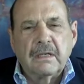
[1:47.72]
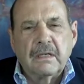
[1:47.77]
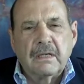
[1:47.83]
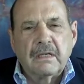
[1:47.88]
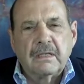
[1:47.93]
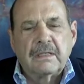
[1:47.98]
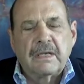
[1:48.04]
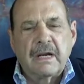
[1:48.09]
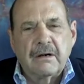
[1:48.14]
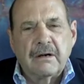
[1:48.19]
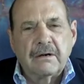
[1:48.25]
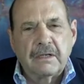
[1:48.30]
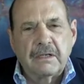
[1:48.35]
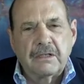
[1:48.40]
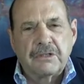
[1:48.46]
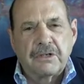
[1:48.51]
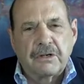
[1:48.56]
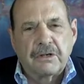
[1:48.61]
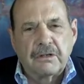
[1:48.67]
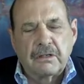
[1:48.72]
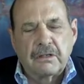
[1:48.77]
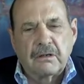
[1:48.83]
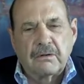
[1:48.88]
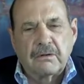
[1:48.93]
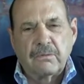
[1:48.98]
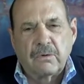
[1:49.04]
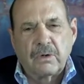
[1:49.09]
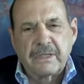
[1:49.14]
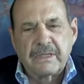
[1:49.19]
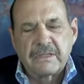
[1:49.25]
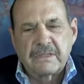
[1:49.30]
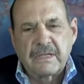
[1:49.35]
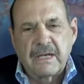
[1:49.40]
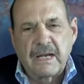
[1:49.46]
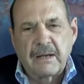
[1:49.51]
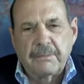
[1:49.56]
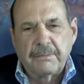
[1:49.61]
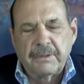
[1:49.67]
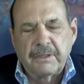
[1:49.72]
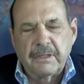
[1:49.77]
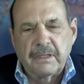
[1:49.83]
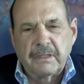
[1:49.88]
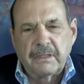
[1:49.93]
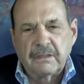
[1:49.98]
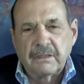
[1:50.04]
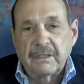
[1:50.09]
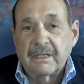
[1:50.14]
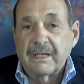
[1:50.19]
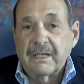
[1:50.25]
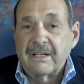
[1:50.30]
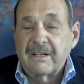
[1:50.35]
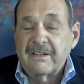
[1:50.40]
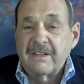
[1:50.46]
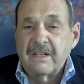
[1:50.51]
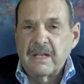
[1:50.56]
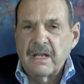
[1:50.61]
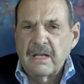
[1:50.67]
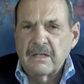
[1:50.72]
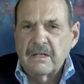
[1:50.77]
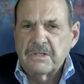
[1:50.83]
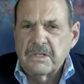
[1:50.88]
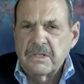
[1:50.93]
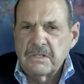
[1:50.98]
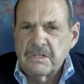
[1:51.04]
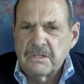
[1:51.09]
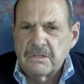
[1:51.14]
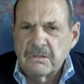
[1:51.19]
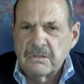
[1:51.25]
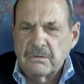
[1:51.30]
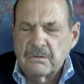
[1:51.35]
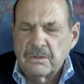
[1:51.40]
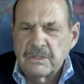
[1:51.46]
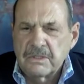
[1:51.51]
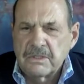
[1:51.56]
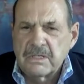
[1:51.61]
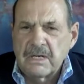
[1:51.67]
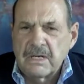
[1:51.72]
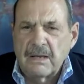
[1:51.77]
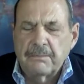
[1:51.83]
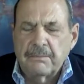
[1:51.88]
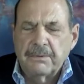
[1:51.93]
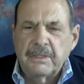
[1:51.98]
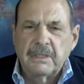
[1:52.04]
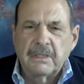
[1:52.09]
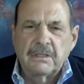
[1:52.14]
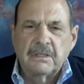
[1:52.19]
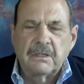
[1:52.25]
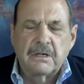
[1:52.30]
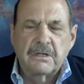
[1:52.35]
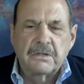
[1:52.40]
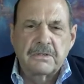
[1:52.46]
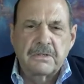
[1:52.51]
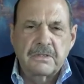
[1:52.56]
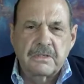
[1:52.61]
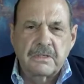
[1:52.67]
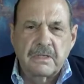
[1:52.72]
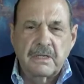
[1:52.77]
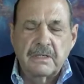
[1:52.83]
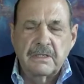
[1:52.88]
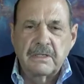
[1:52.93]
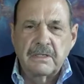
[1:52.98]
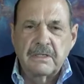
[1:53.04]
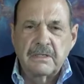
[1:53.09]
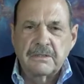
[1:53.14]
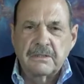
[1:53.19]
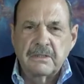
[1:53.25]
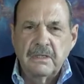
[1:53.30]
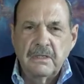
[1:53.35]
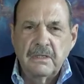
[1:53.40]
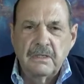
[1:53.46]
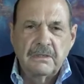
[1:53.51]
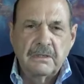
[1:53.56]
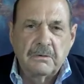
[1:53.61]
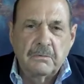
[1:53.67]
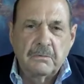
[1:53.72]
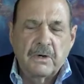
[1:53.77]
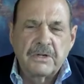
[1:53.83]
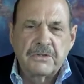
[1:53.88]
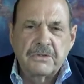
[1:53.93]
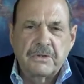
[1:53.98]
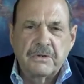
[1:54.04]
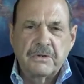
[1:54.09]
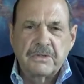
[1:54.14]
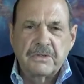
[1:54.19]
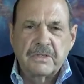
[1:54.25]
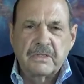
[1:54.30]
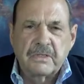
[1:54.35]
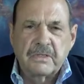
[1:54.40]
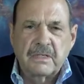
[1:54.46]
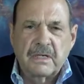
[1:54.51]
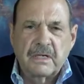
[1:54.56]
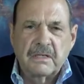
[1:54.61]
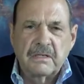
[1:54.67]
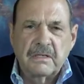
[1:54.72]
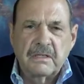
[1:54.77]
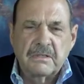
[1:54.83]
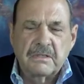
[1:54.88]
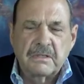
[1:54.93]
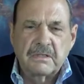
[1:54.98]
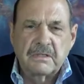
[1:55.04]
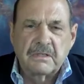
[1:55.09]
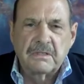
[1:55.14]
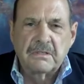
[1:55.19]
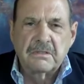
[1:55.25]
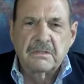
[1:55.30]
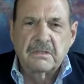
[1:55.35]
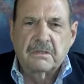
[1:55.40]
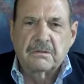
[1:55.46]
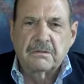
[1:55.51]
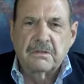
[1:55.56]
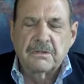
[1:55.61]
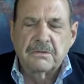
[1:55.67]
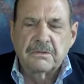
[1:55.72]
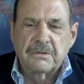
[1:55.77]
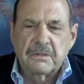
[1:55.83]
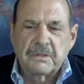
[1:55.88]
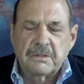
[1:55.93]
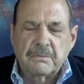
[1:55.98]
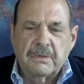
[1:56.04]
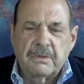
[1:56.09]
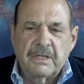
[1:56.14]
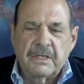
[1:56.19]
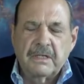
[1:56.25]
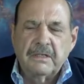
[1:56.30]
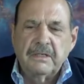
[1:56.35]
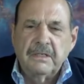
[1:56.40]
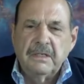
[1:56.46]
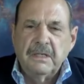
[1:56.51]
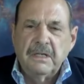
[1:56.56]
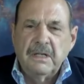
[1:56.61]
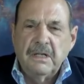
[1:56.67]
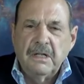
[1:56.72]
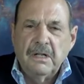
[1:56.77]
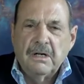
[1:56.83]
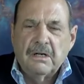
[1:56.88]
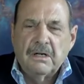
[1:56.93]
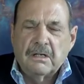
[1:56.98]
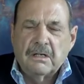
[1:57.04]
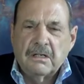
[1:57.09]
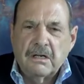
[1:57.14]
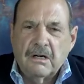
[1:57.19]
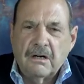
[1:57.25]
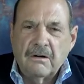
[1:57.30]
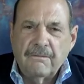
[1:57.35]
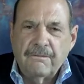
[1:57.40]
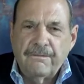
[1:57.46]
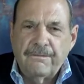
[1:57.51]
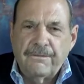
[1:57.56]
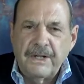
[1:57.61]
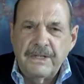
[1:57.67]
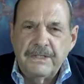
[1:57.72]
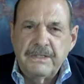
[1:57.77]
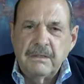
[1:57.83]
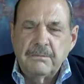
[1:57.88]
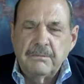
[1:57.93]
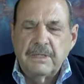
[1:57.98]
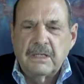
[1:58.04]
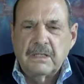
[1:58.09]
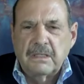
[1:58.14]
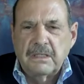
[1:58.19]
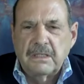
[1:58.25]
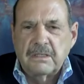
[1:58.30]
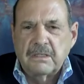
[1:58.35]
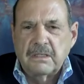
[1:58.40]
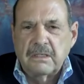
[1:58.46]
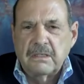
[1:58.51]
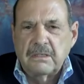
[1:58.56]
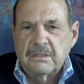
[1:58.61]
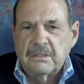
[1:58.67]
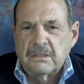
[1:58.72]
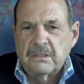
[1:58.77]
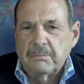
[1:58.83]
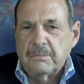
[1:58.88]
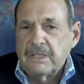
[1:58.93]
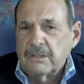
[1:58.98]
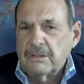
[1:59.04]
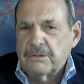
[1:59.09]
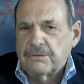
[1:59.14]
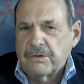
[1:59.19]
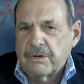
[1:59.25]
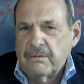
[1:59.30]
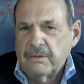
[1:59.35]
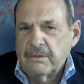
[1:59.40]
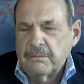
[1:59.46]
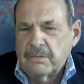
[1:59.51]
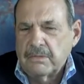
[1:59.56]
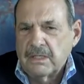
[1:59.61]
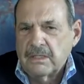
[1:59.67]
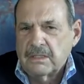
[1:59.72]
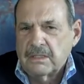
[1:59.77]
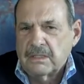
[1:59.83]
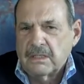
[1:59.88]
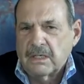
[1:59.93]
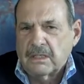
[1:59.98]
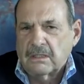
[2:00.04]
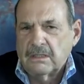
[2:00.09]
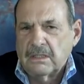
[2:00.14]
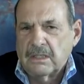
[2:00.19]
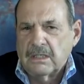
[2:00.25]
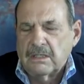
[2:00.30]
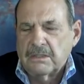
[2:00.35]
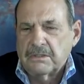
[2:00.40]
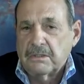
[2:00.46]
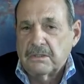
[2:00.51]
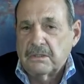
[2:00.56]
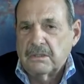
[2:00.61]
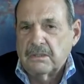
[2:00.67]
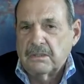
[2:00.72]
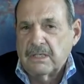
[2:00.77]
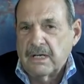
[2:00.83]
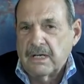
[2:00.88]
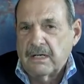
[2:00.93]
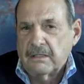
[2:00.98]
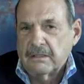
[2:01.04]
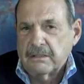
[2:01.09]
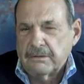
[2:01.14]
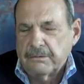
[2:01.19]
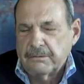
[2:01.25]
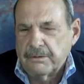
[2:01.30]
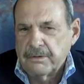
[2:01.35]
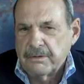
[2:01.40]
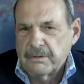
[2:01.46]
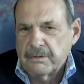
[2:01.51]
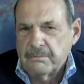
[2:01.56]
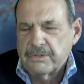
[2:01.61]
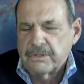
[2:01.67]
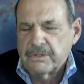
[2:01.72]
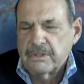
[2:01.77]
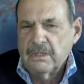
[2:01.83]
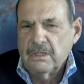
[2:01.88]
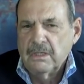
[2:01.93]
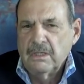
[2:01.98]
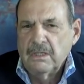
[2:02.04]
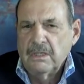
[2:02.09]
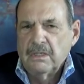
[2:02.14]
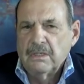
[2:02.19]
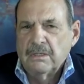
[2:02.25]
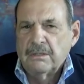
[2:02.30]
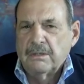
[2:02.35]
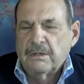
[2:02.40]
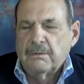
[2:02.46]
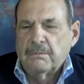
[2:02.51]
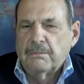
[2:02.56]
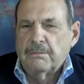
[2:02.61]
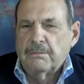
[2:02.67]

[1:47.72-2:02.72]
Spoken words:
character of what is happening, the kind of the essence of what is happening in our societies, in Western societies, at least across this planet, are all fundamentally changing, being driven by the technology and the algorithms that are